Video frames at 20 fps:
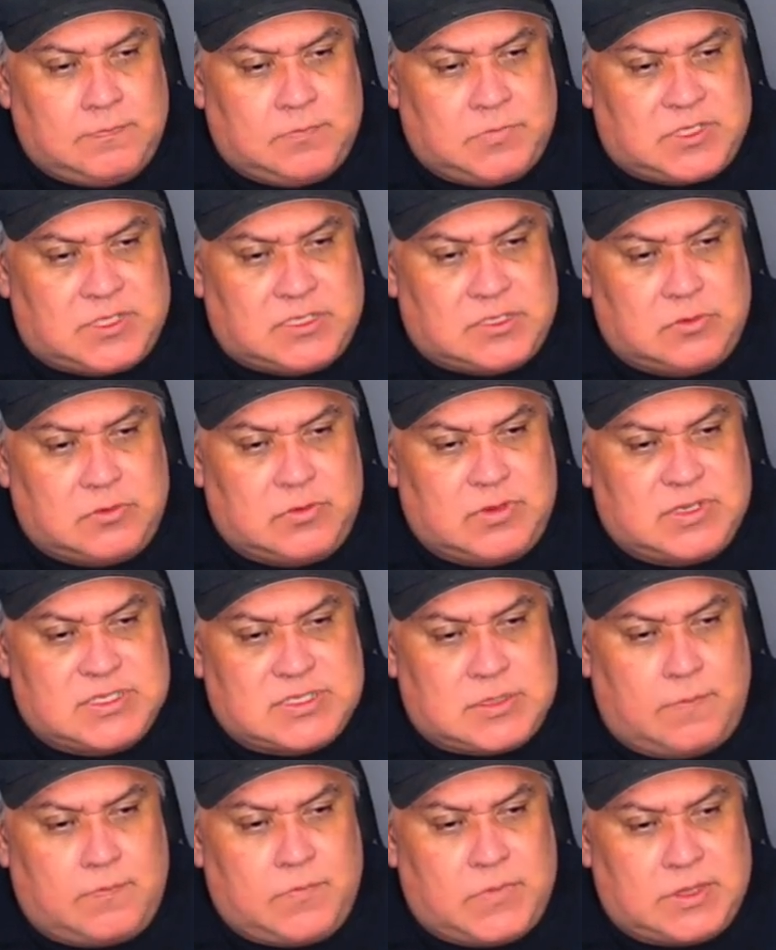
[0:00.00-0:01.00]
Did
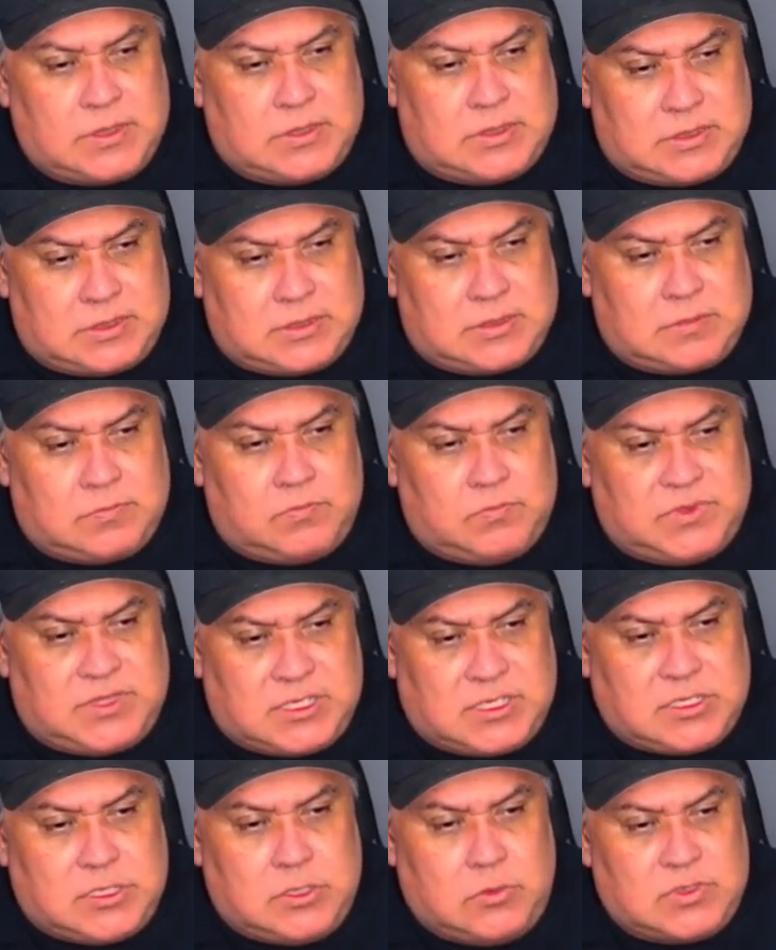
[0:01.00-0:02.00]

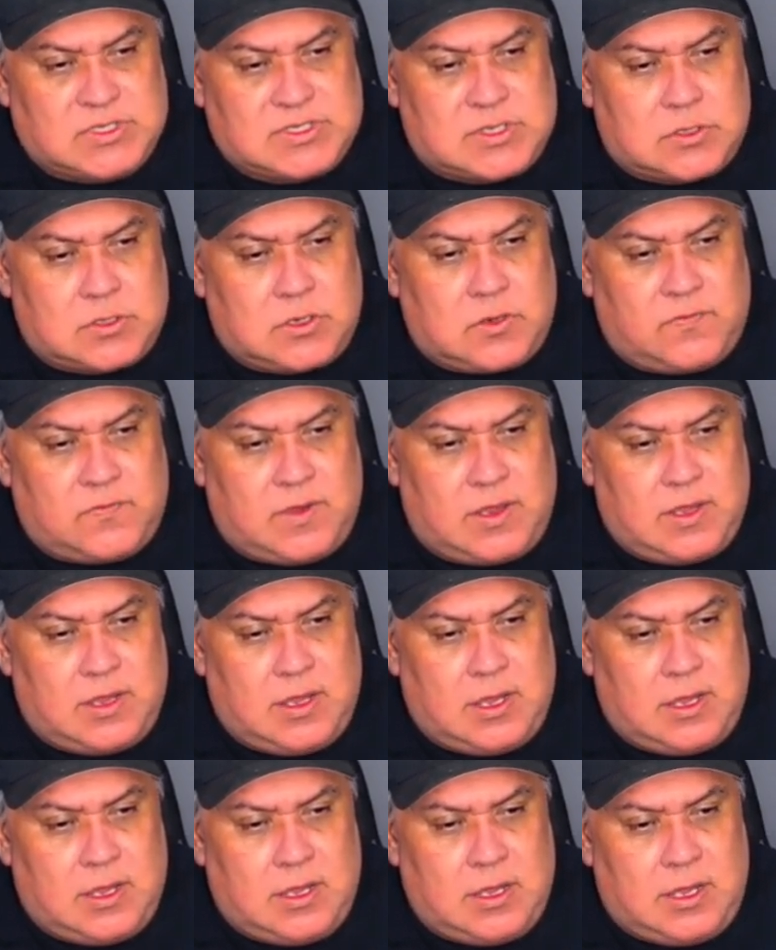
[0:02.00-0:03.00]
you reserve
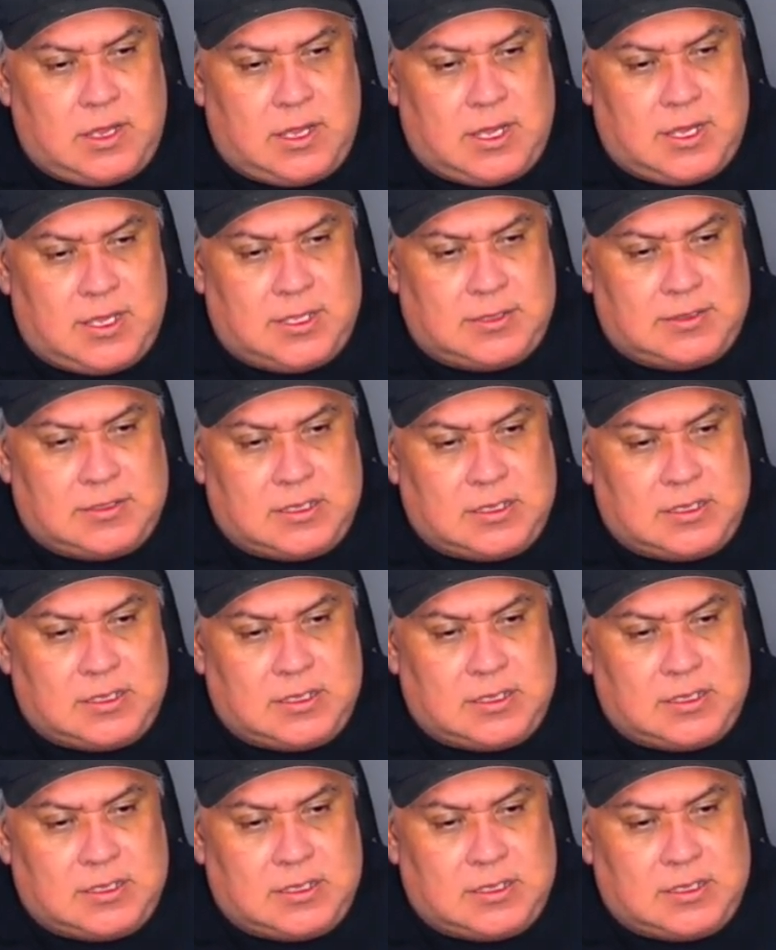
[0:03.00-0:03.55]
and the